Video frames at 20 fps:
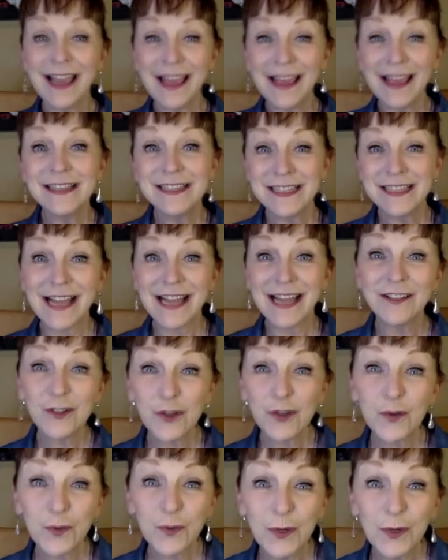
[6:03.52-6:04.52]
Is that
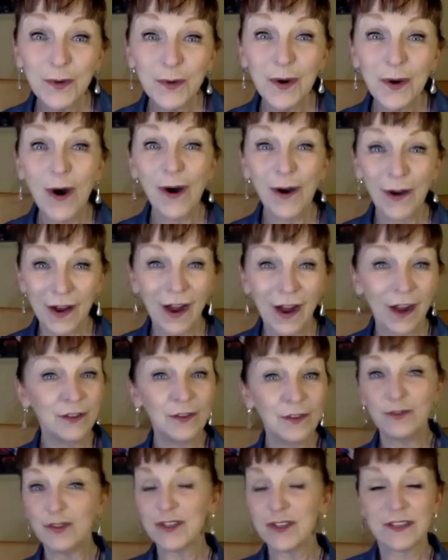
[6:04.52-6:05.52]
true? Are
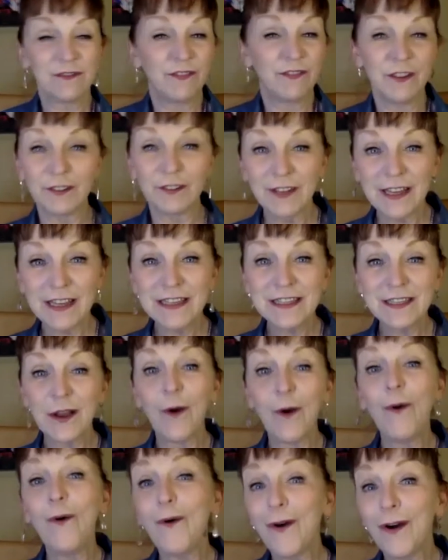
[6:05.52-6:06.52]
you just fearless
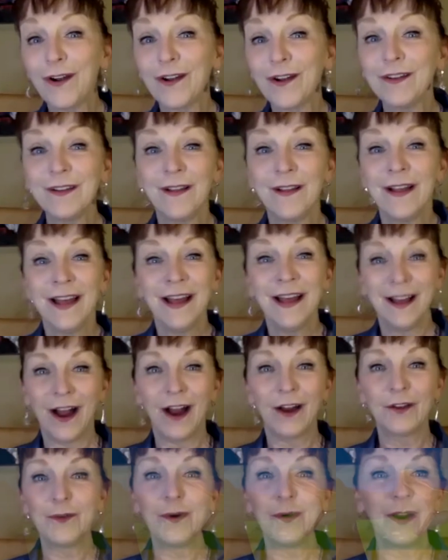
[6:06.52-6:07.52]
or
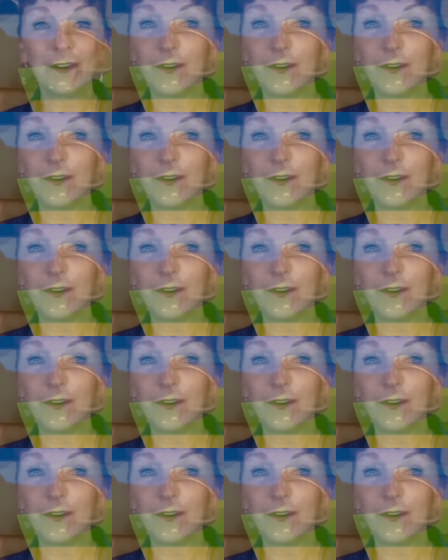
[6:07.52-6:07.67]
are you a